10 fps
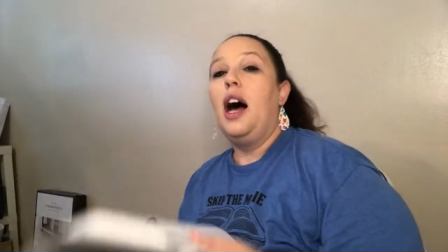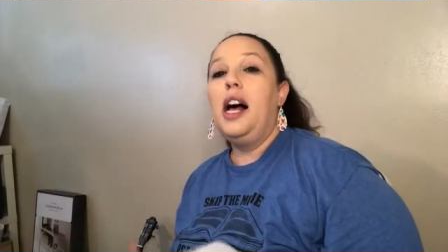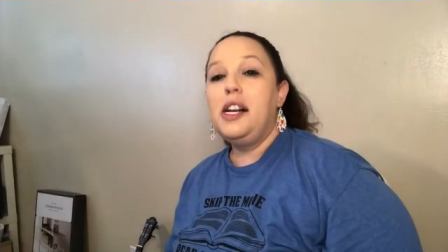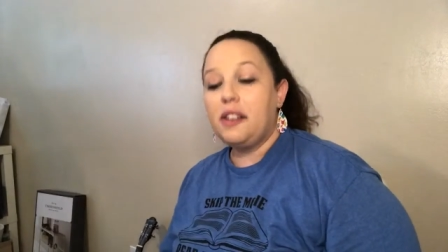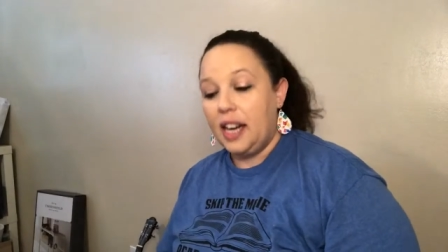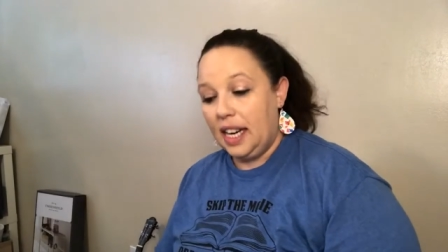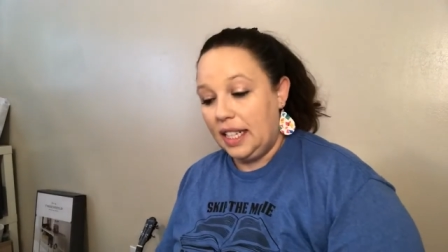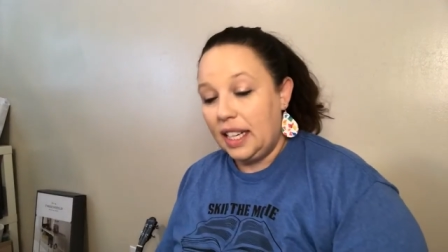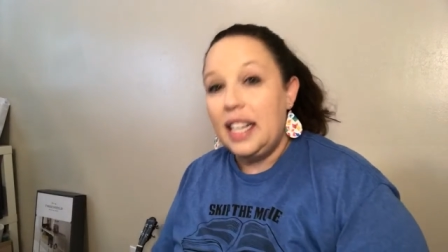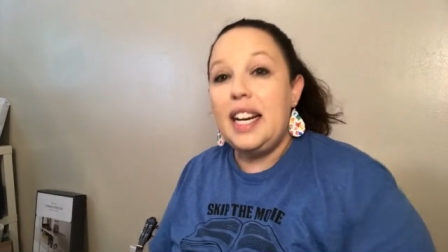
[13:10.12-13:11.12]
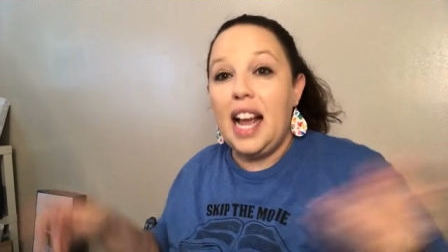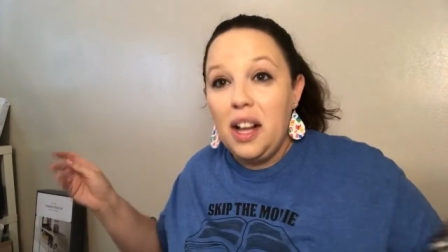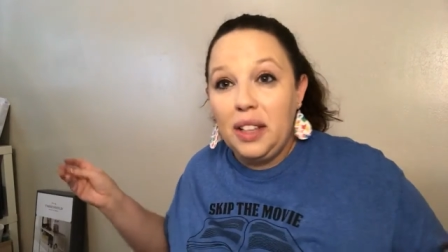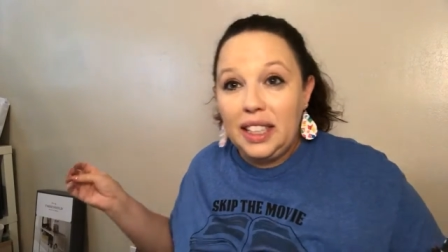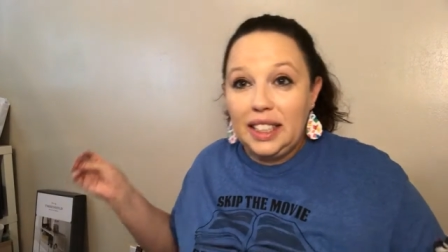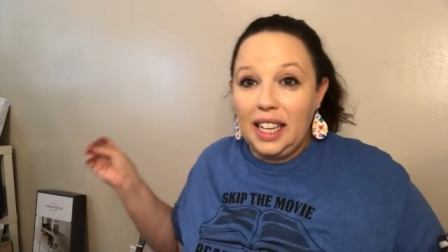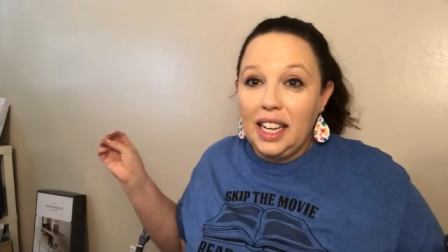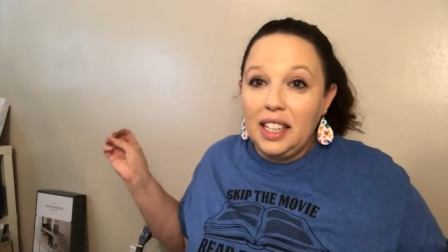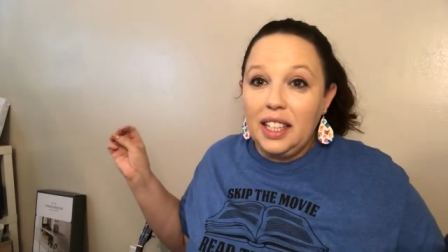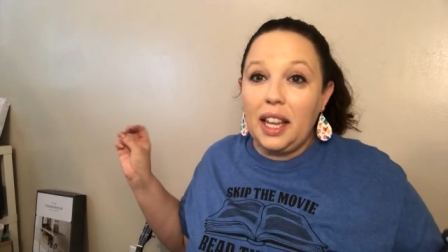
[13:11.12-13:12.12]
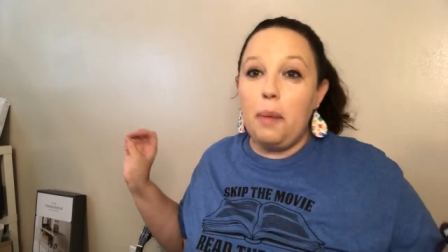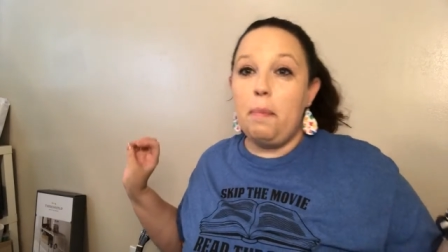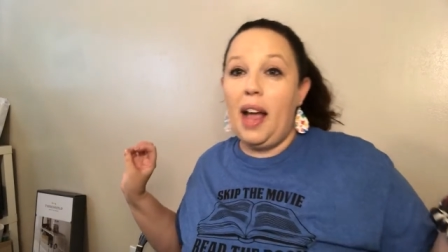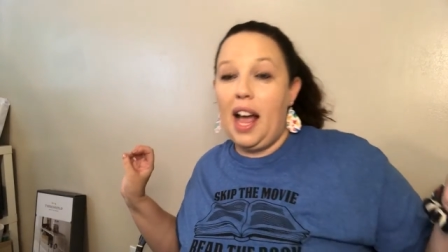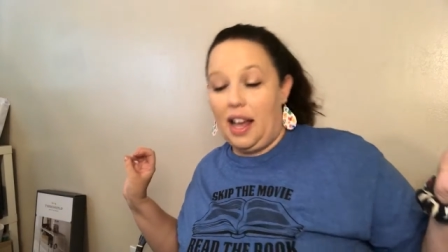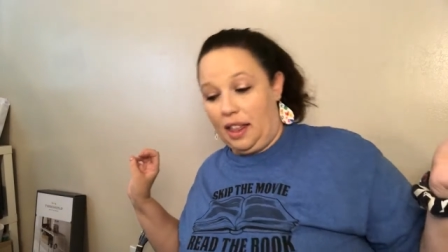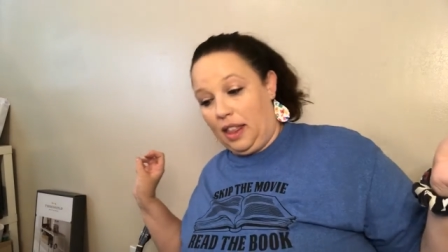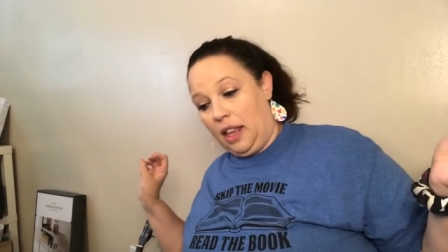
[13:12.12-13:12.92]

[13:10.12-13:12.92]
All right, now let's take a look at math.